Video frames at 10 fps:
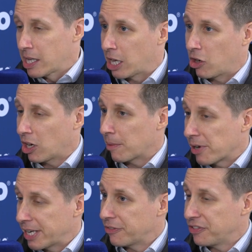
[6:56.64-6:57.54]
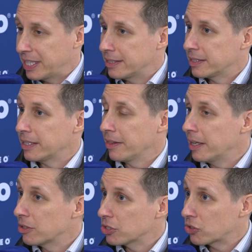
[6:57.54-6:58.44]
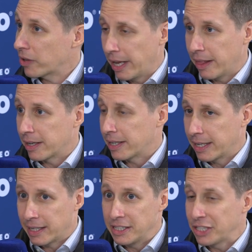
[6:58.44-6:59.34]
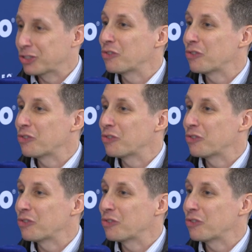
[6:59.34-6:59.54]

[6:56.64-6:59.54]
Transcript: a collaborative sense in the industry, the data needs to